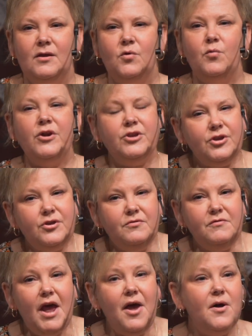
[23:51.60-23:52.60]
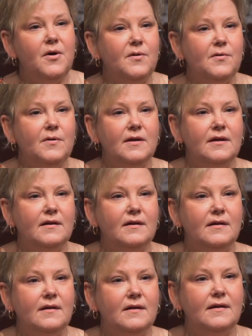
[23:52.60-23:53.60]
where you know
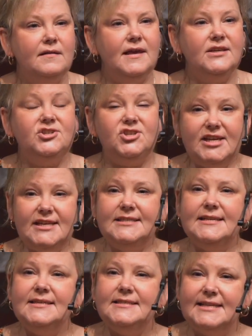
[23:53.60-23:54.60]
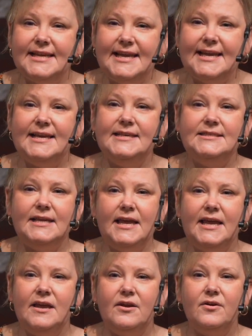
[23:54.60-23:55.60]
that Jesus is
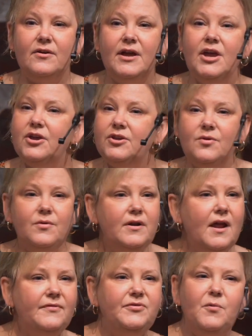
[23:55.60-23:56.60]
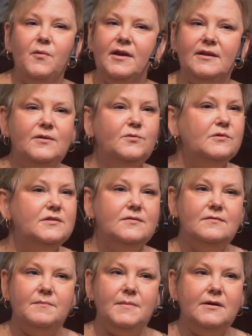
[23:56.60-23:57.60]
here. You are not the one who will
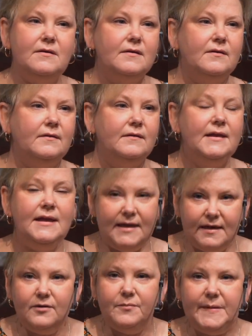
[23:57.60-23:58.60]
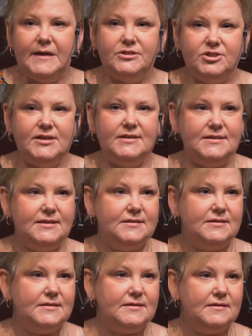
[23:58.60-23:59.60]
do the miracle, it'll be
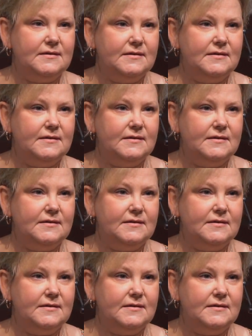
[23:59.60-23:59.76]
Jesus.